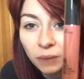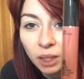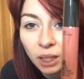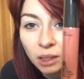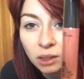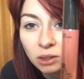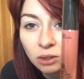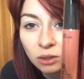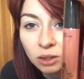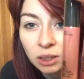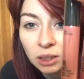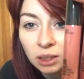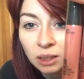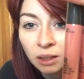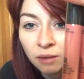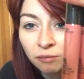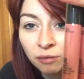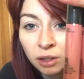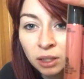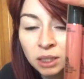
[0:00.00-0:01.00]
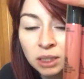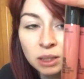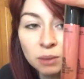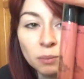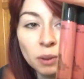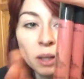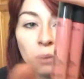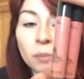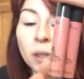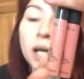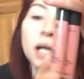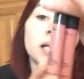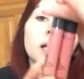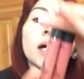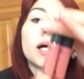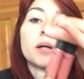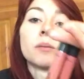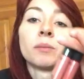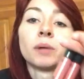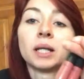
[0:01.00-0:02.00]
As you can see, they're very similar, but I
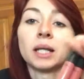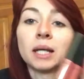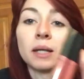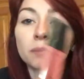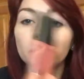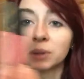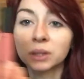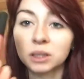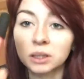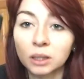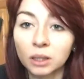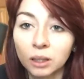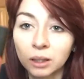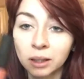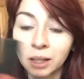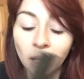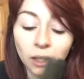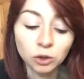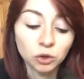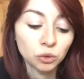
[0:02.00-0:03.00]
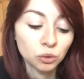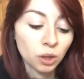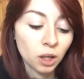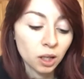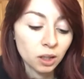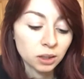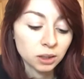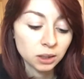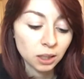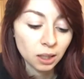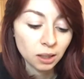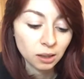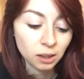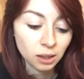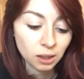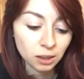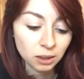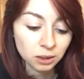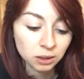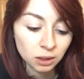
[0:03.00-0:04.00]
like my lips natural colours like
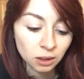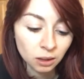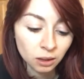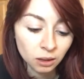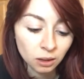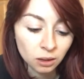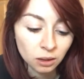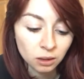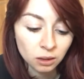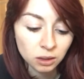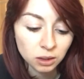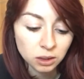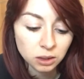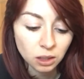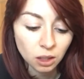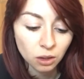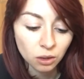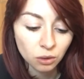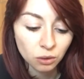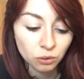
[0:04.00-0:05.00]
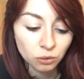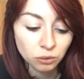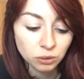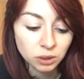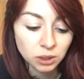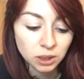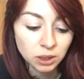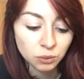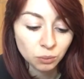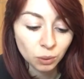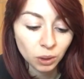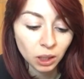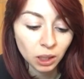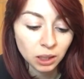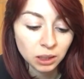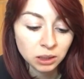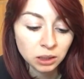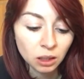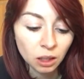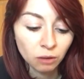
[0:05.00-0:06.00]
these. So this one
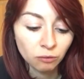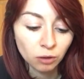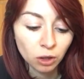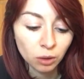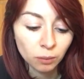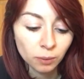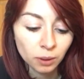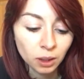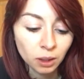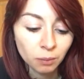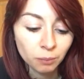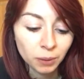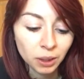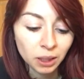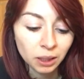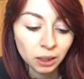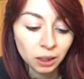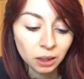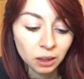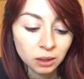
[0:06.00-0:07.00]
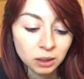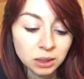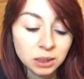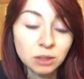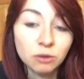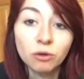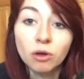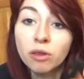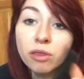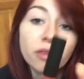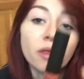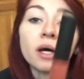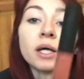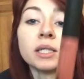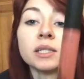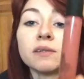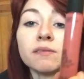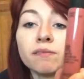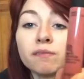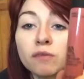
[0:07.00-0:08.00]
is Nairobi Camellia
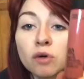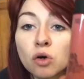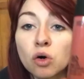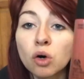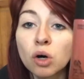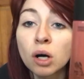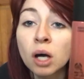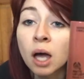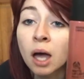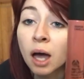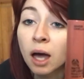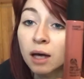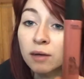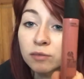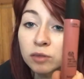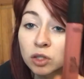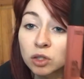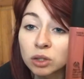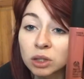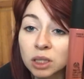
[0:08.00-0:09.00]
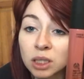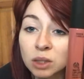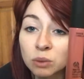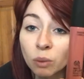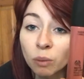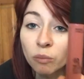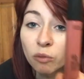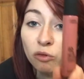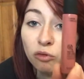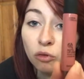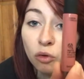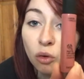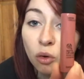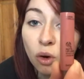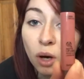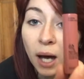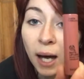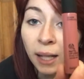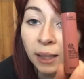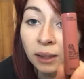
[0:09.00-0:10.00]
034. I've used this one
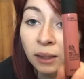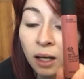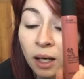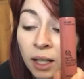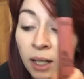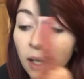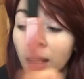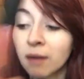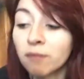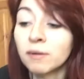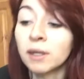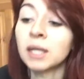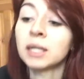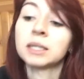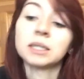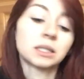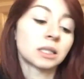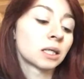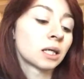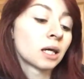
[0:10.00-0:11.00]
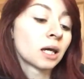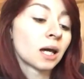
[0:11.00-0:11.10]
before and I love it.